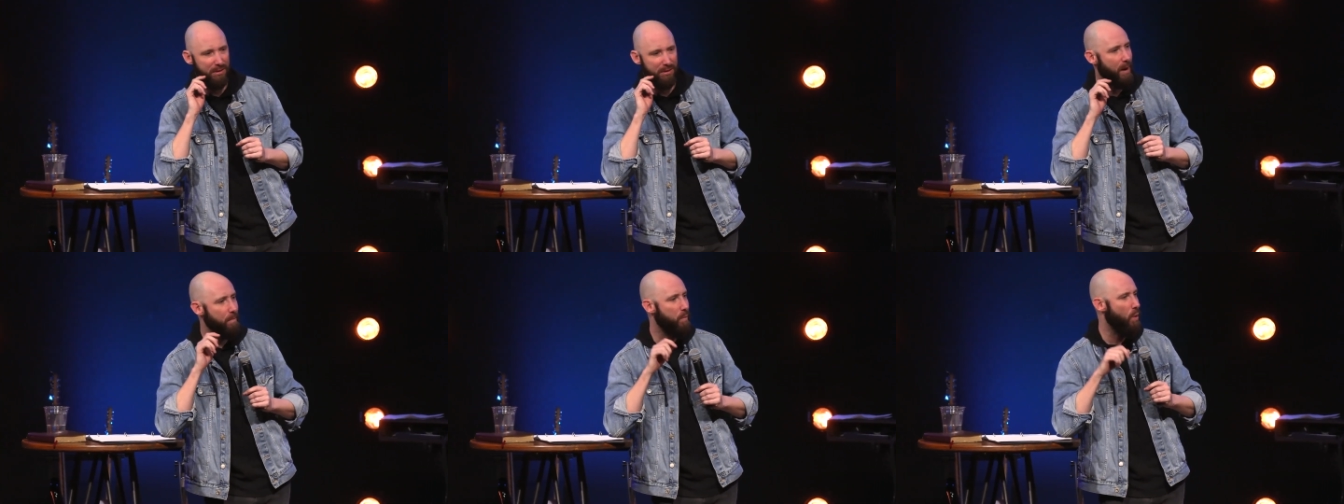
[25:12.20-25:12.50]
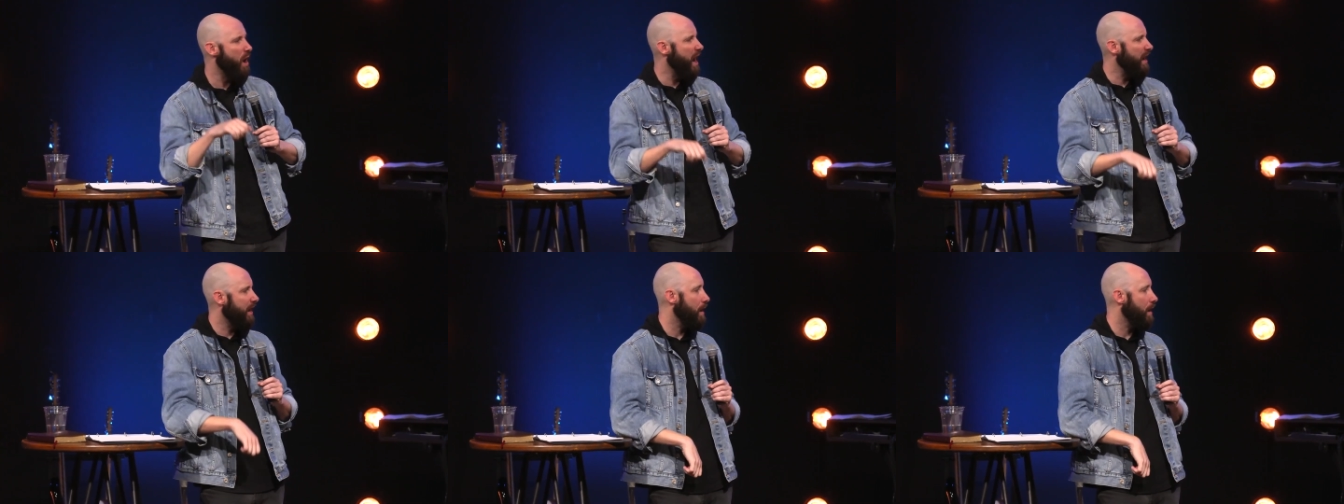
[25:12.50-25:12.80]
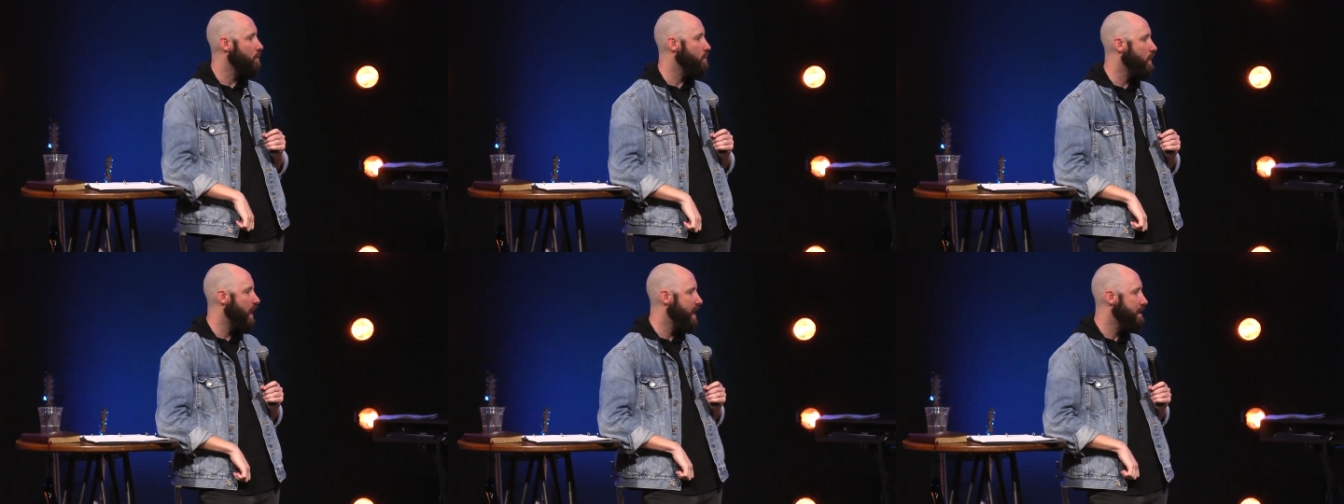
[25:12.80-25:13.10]
say, Boy, I
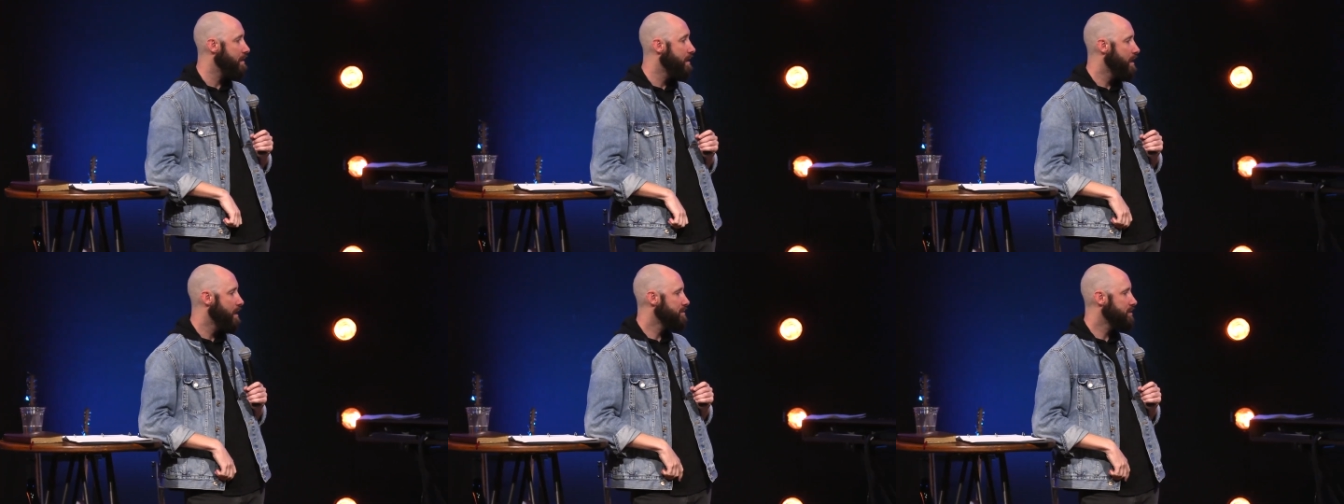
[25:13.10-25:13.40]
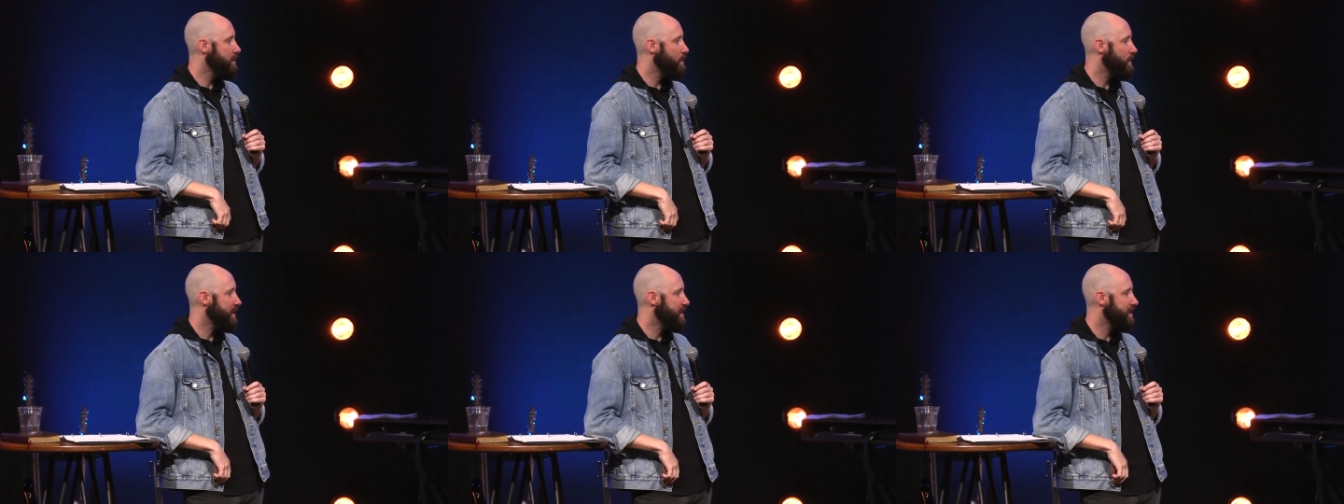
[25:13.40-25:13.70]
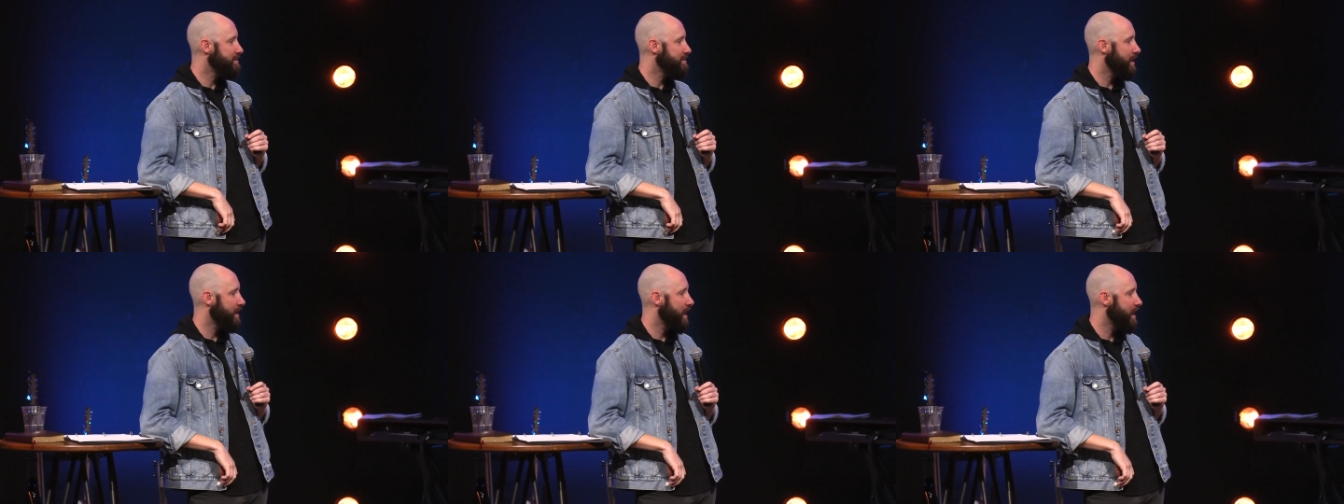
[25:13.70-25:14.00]
can't wait till we
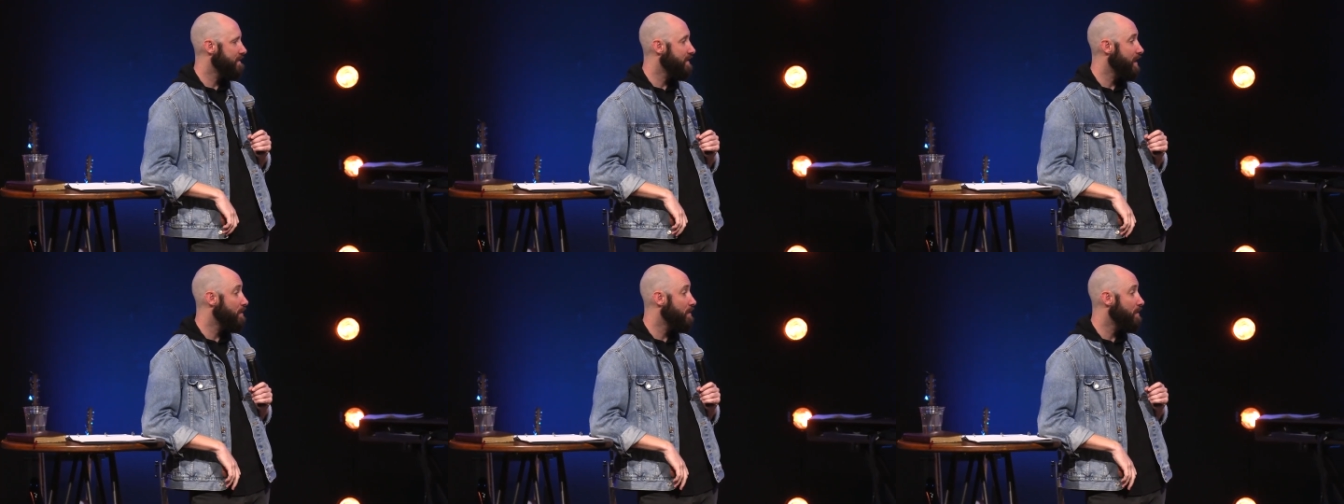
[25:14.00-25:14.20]
get to heaven.